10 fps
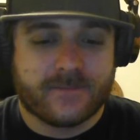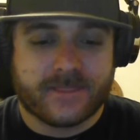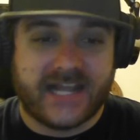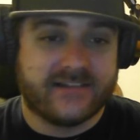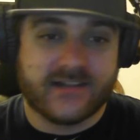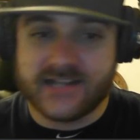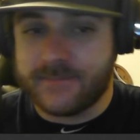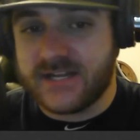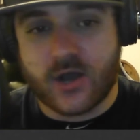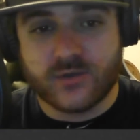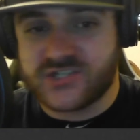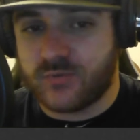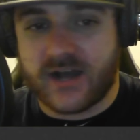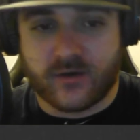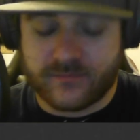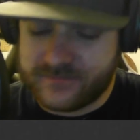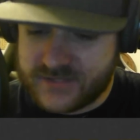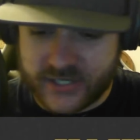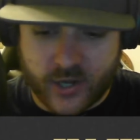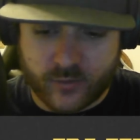And let me know as well,
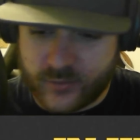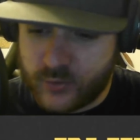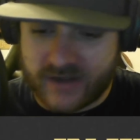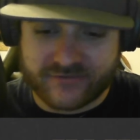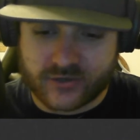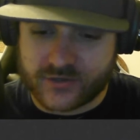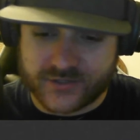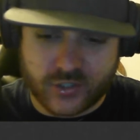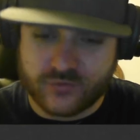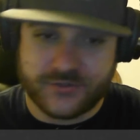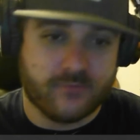who you